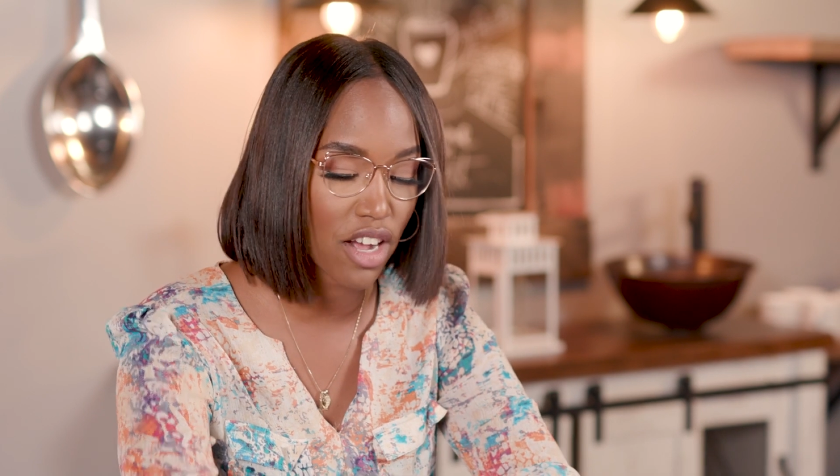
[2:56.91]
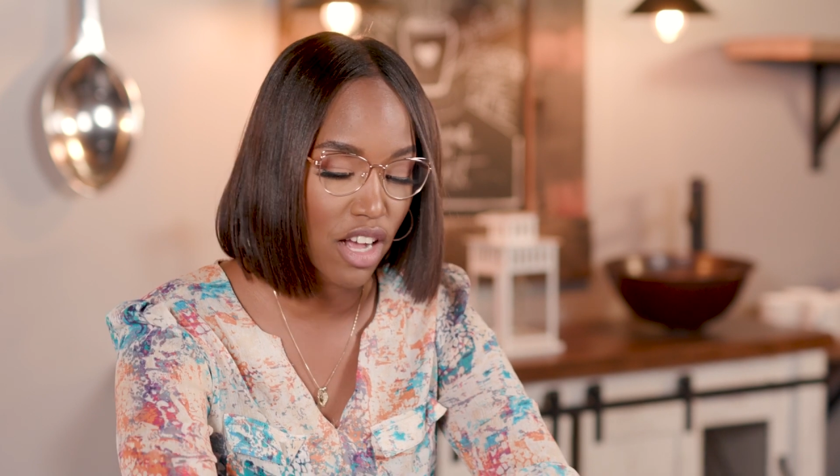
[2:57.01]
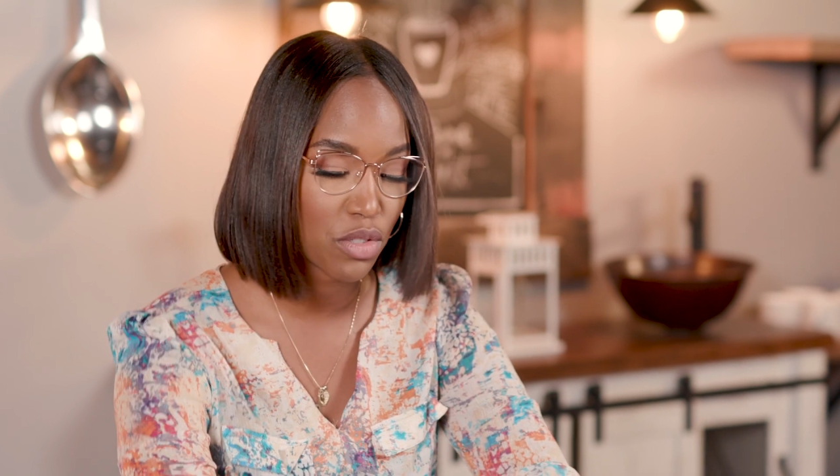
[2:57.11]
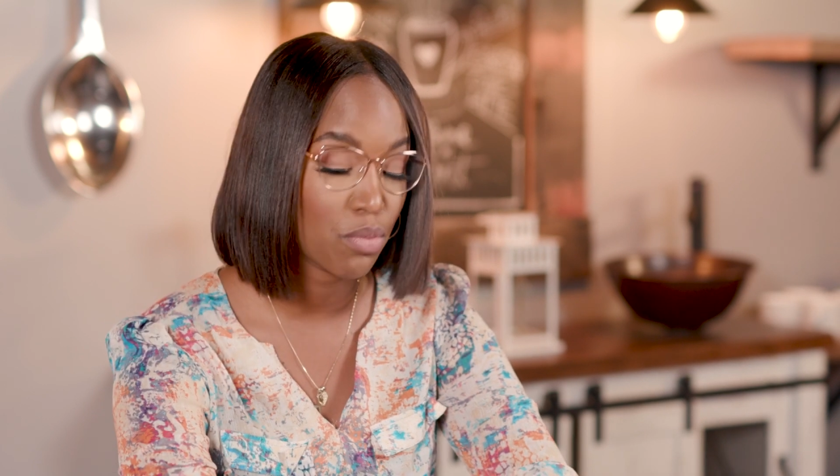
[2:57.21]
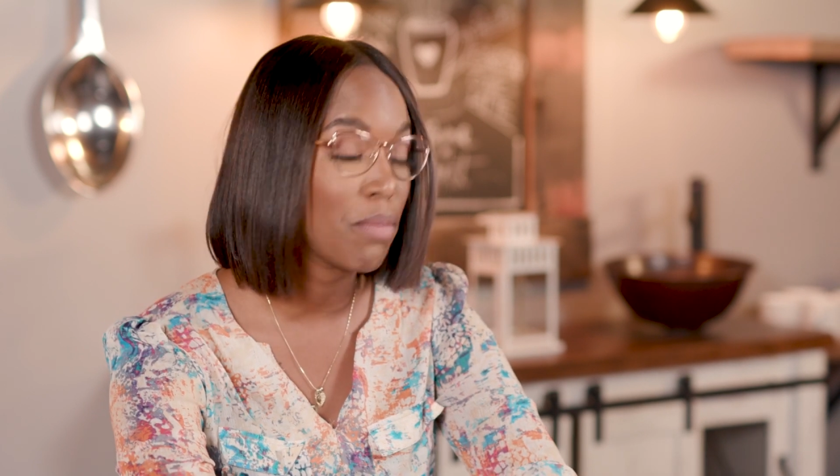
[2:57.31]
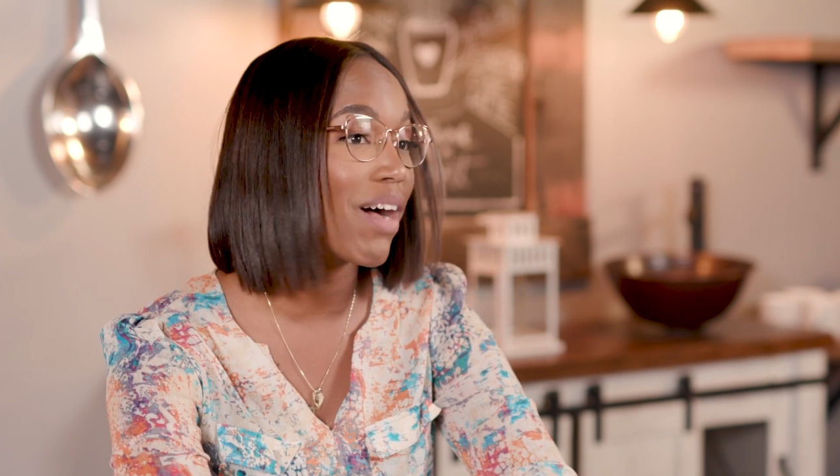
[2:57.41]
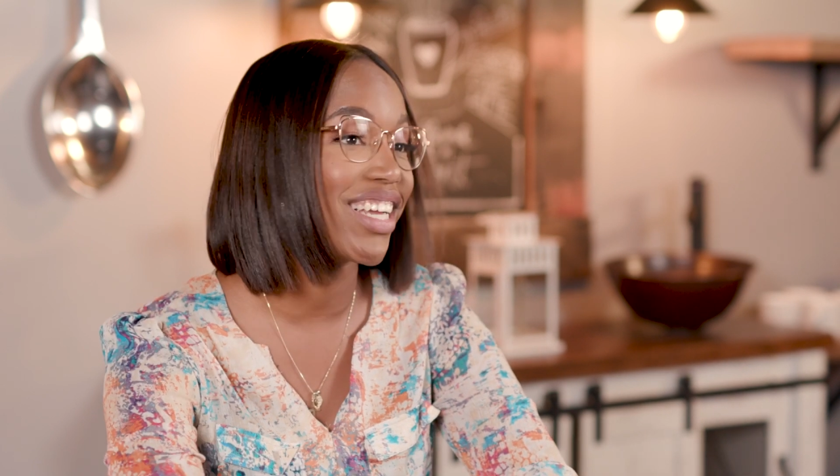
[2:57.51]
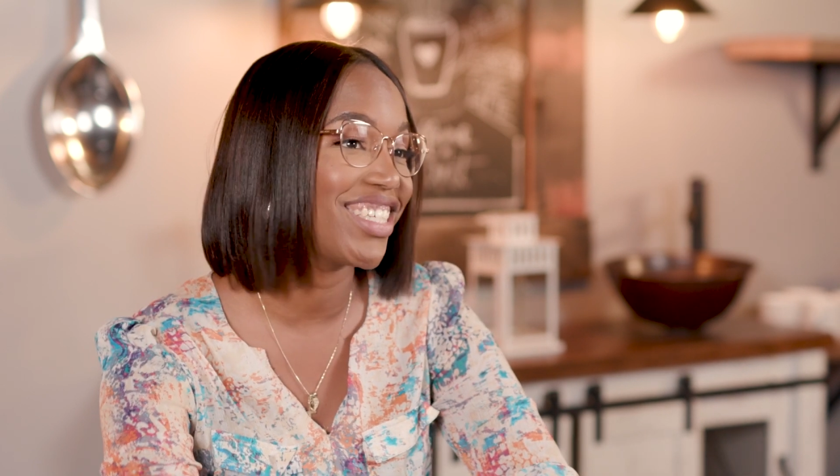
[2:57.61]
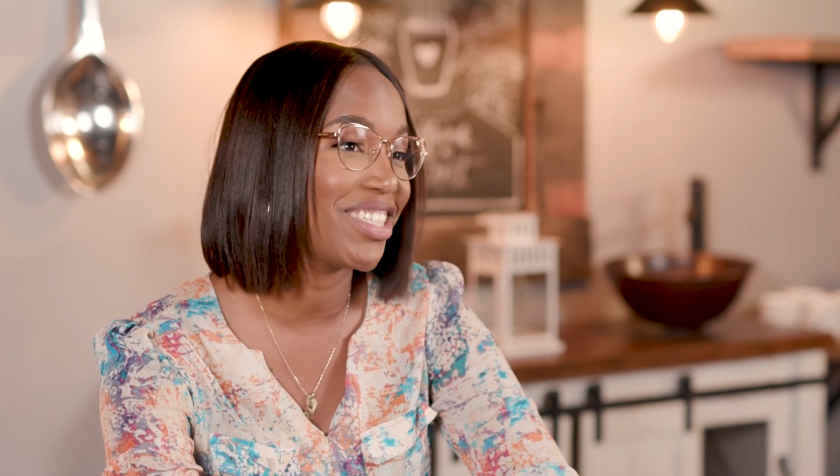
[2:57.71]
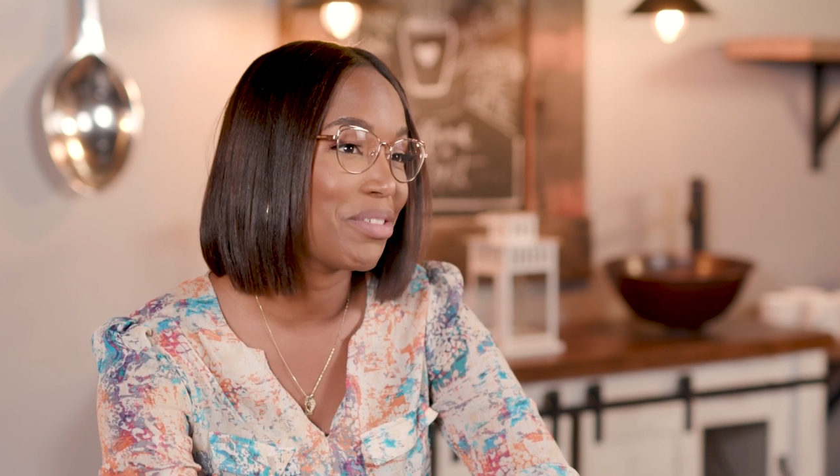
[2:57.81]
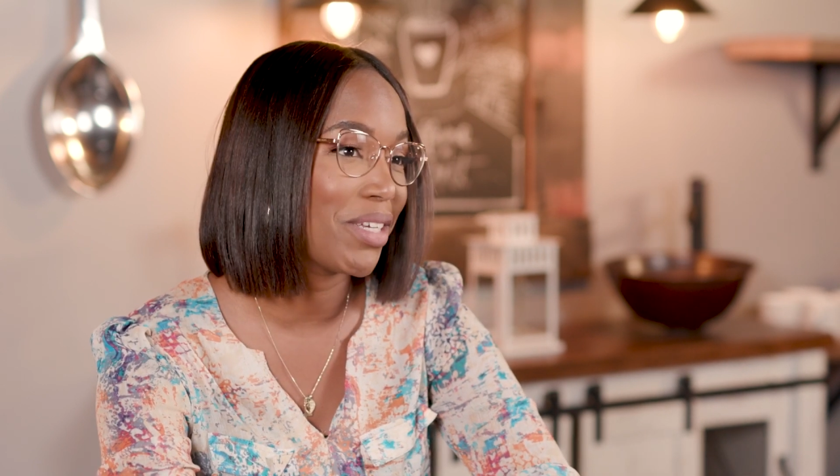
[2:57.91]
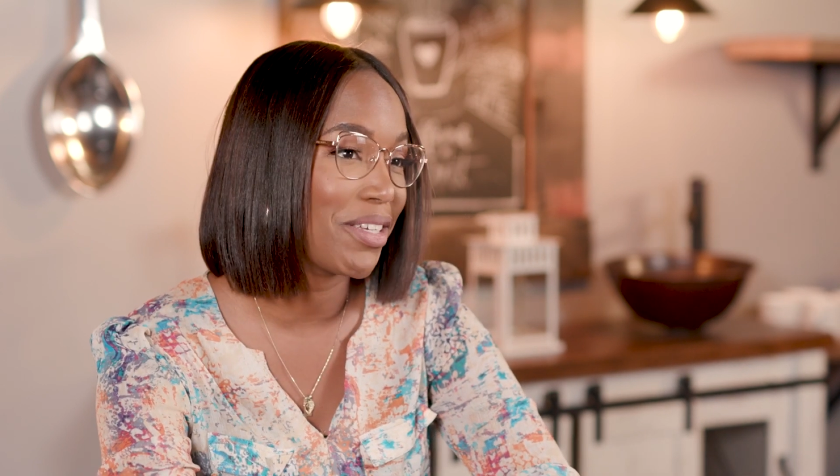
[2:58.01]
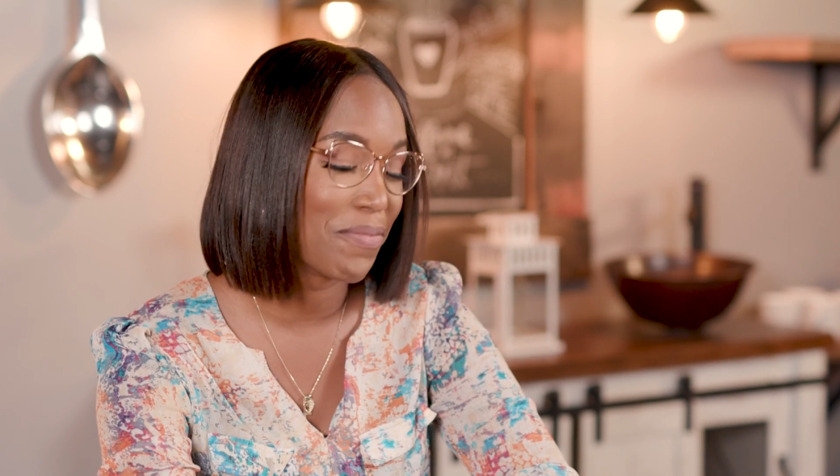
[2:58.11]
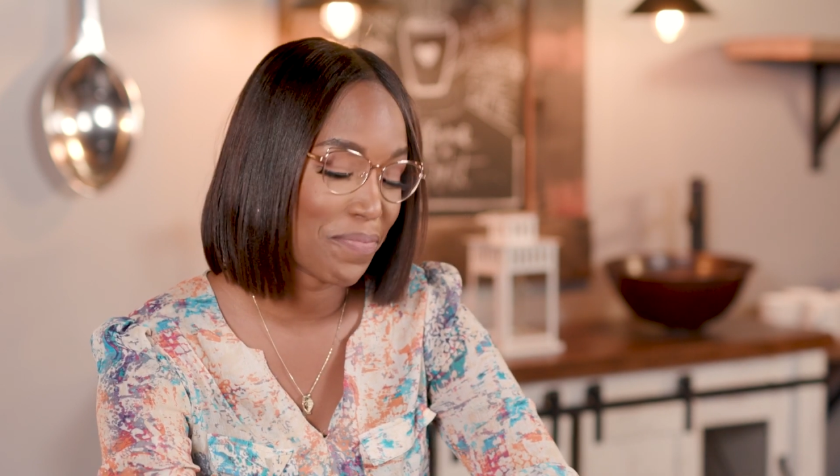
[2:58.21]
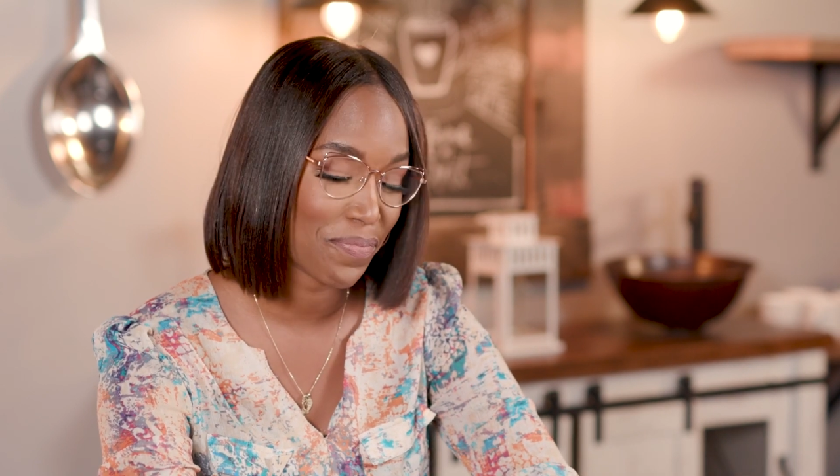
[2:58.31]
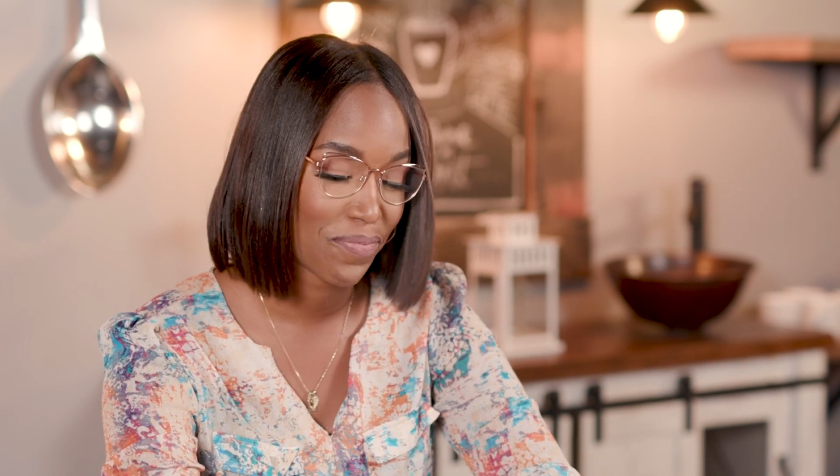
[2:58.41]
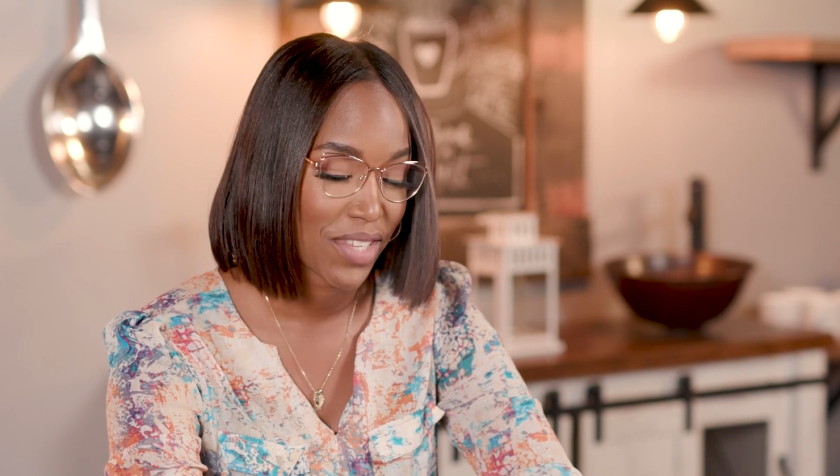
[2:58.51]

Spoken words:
God reminded me.